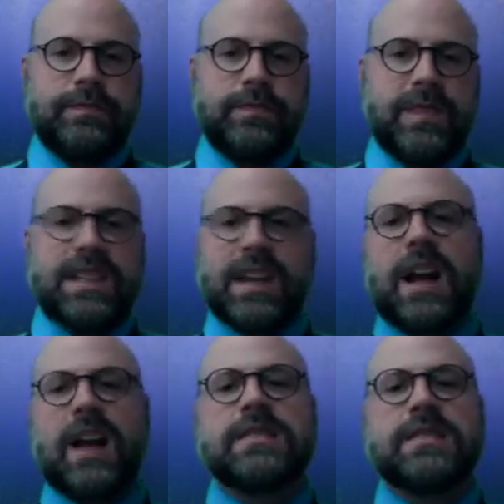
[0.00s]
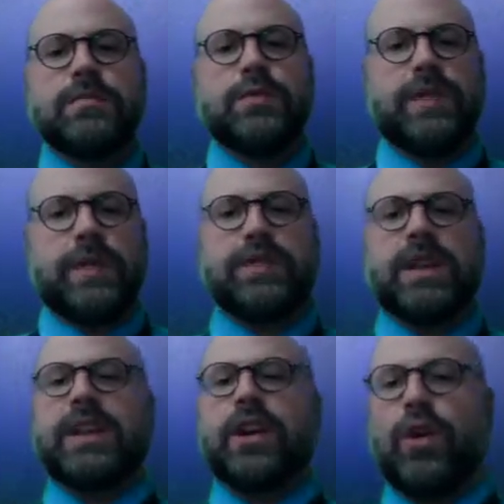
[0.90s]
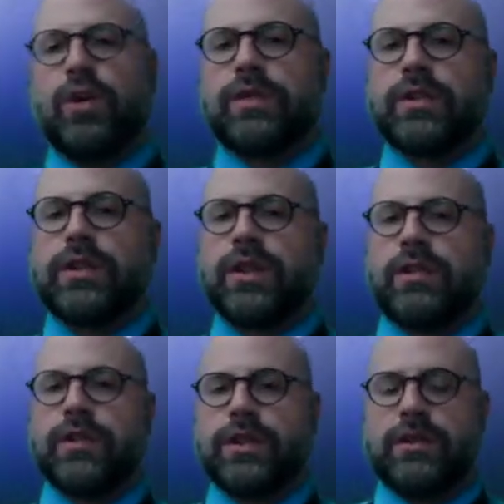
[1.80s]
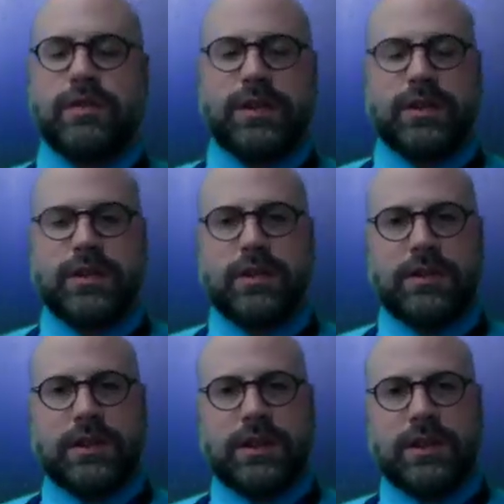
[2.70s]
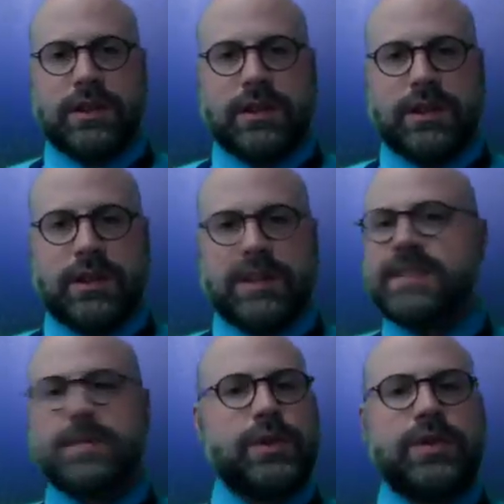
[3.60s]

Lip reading: It's a constant movie playing over and over and over. That's the beauty